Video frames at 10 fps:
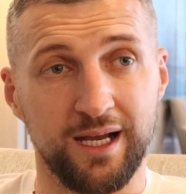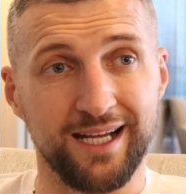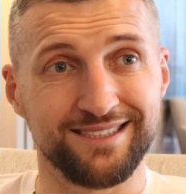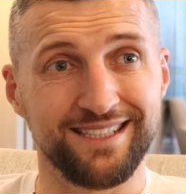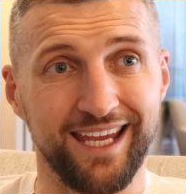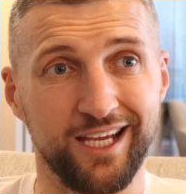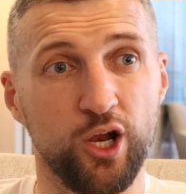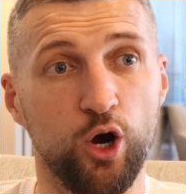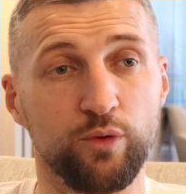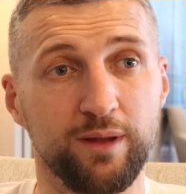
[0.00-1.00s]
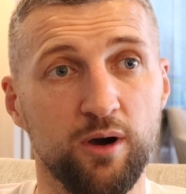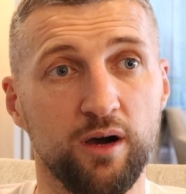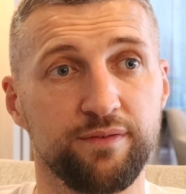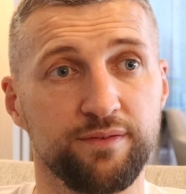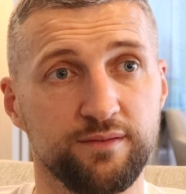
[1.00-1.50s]
I'd say you can hold him
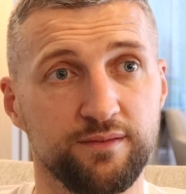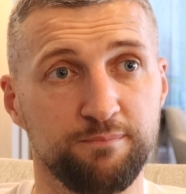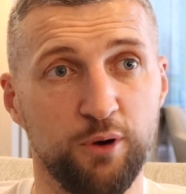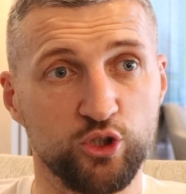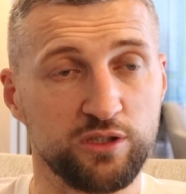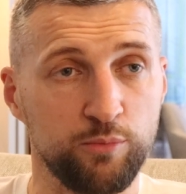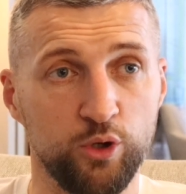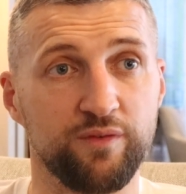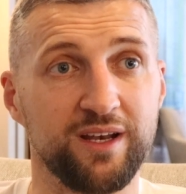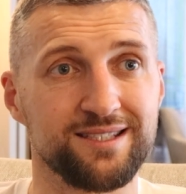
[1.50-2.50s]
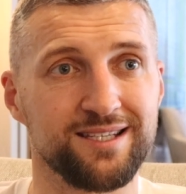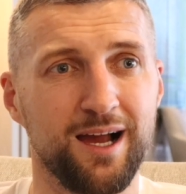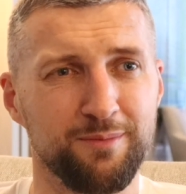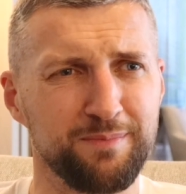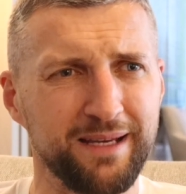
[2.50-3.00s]
off. Box and move, and at
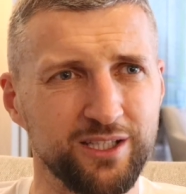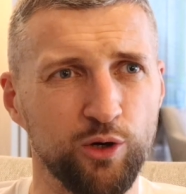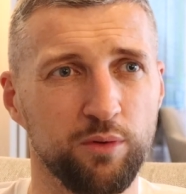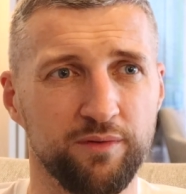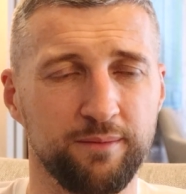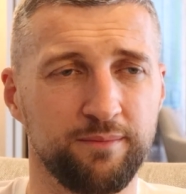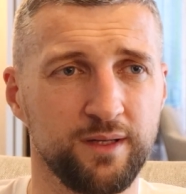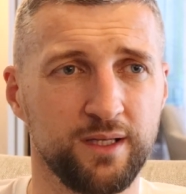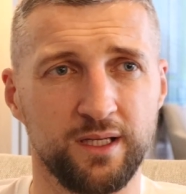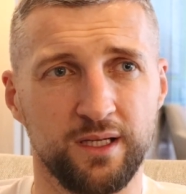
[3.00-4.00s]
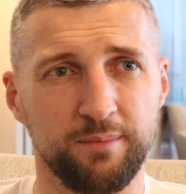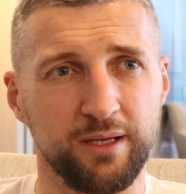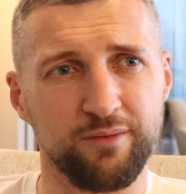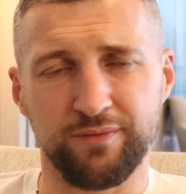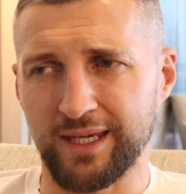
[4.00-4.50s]
times mix it up with him.
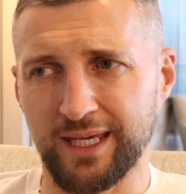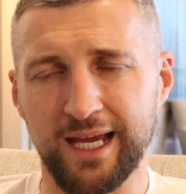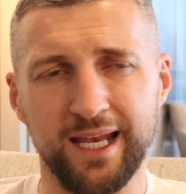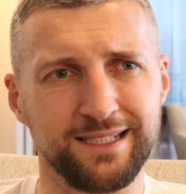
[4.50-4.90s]
I don't think he can.